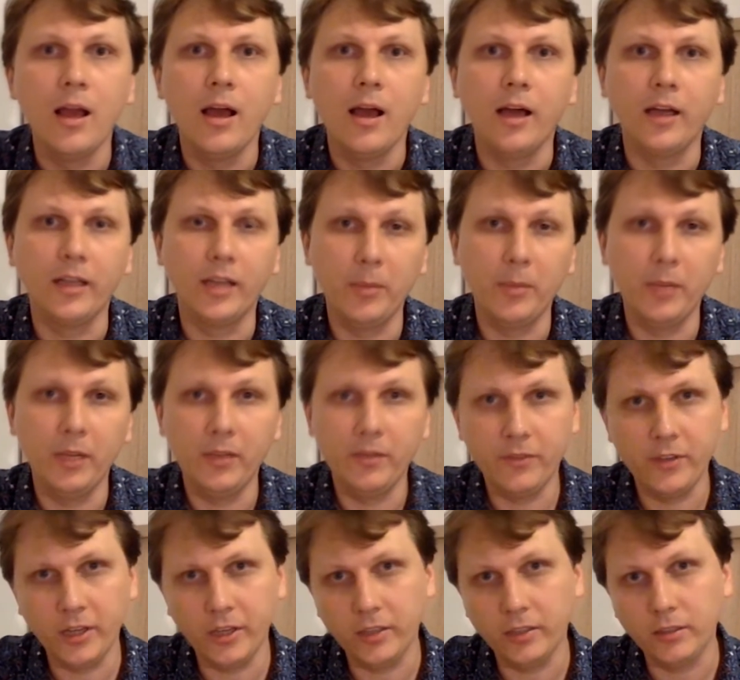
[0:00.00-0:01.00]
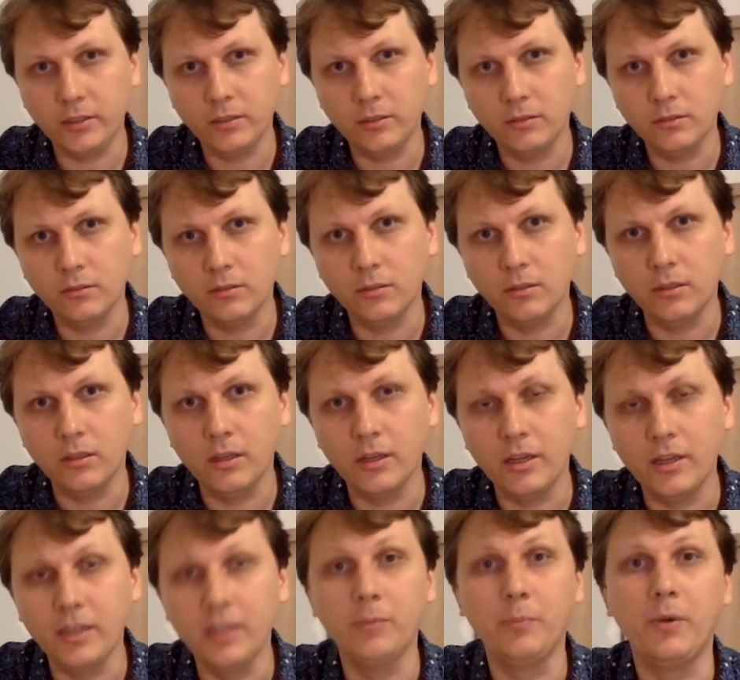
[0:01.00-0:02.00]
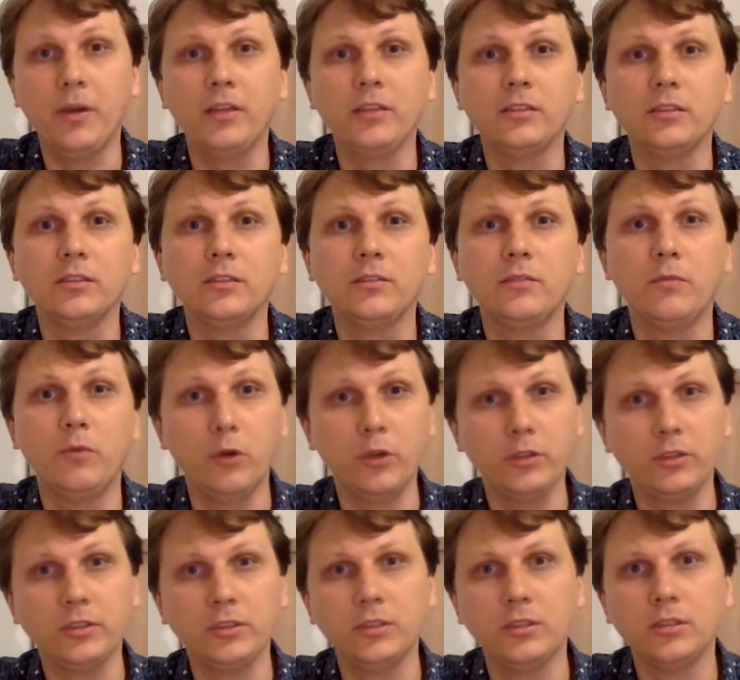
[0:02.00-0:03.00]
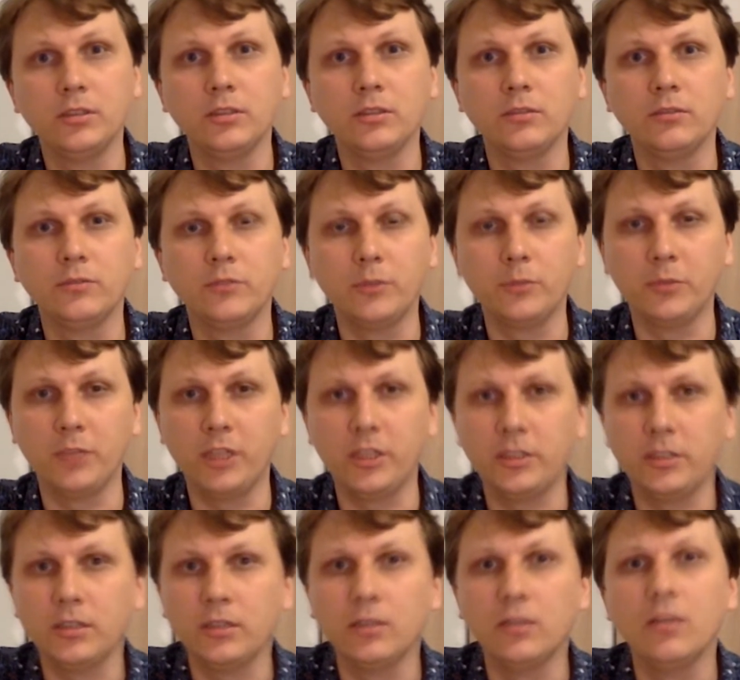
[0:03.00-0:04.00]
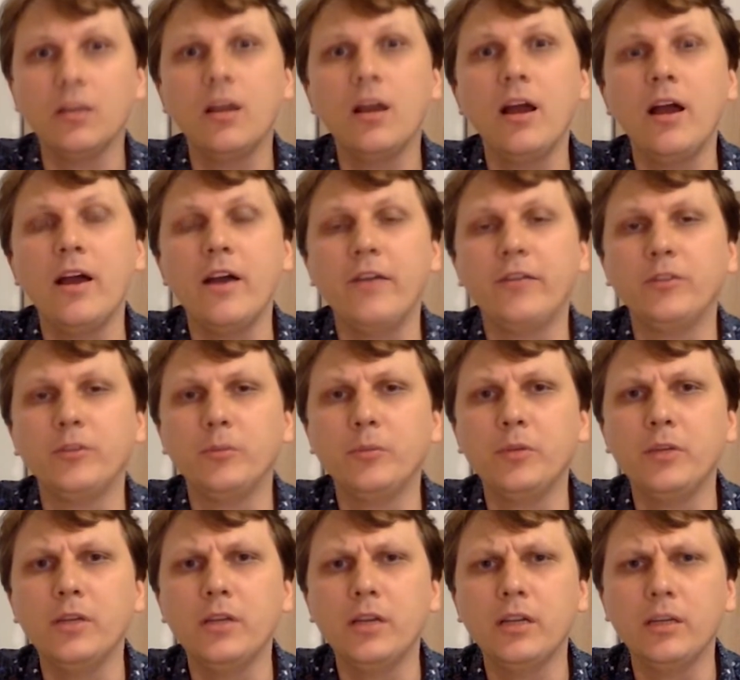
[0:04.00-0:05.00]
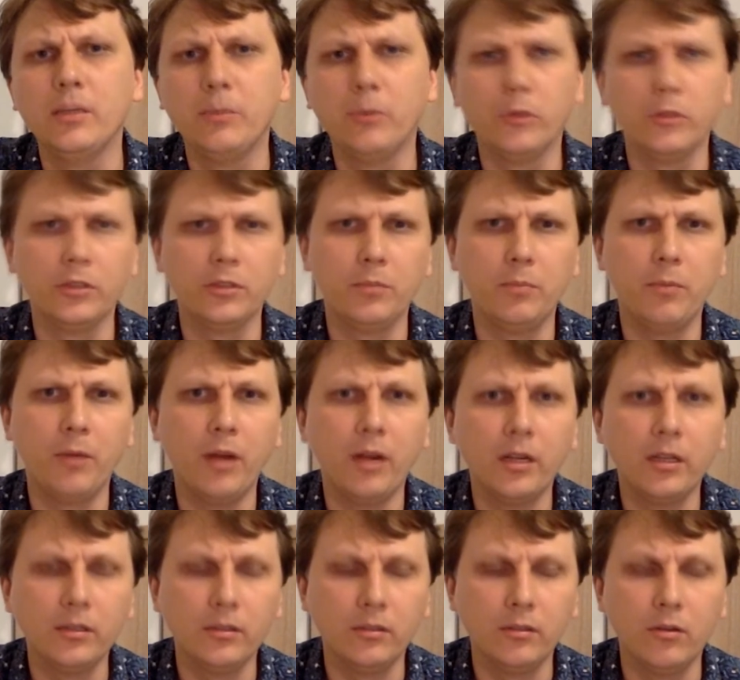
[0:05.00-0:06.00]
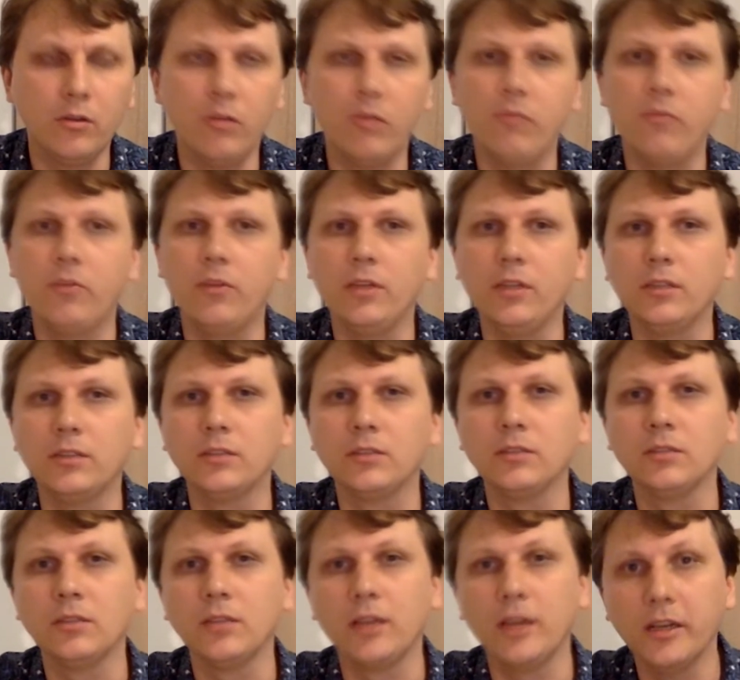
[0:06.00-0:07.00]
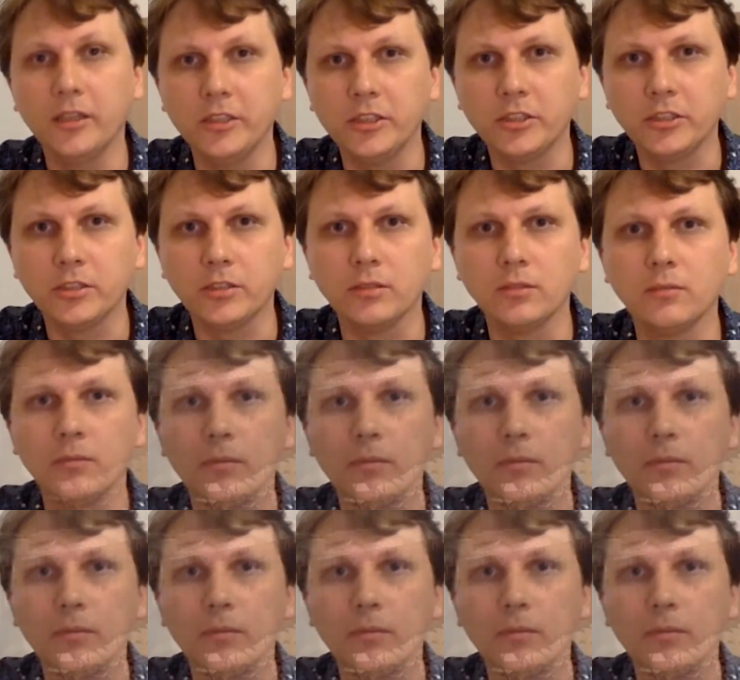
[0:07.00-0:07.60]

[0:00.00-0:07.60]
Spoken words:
And I believe that independent voices from Russia have to be an important part of this coalition.